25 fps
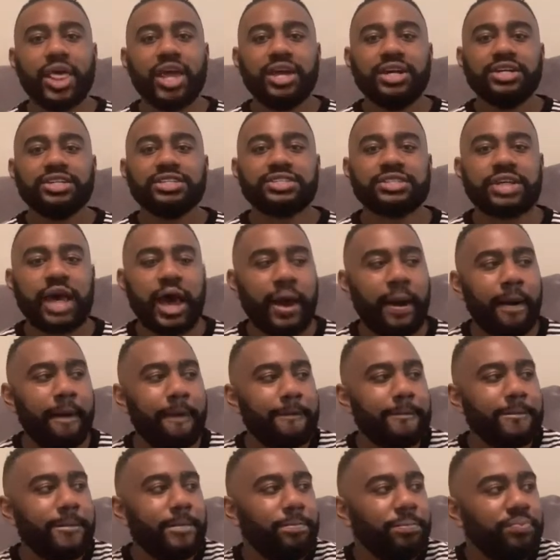
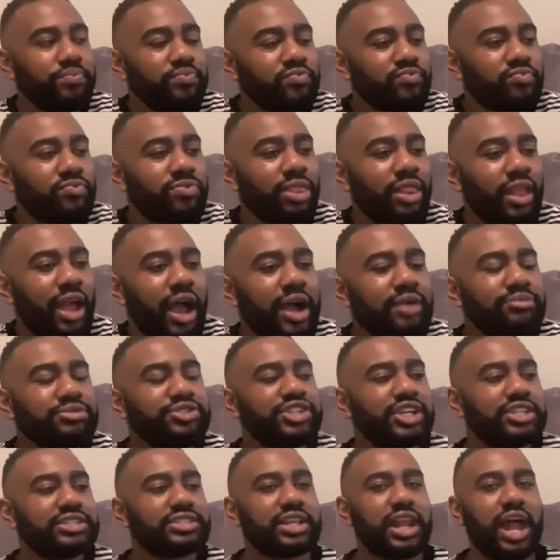So, I'm
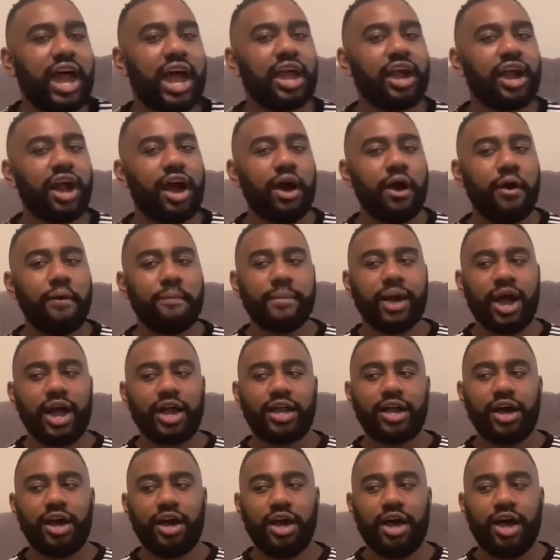just like, oh my
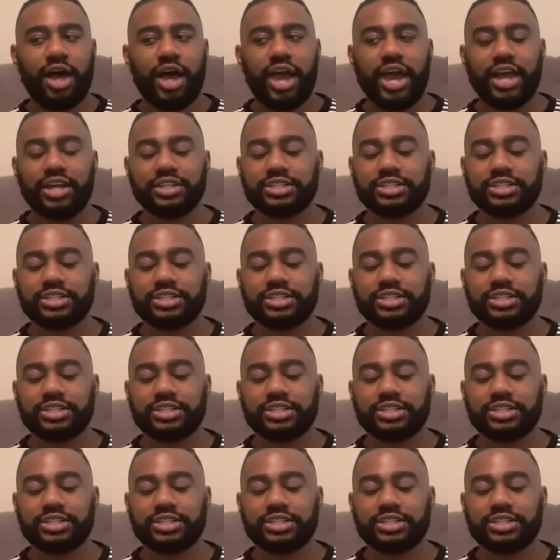God.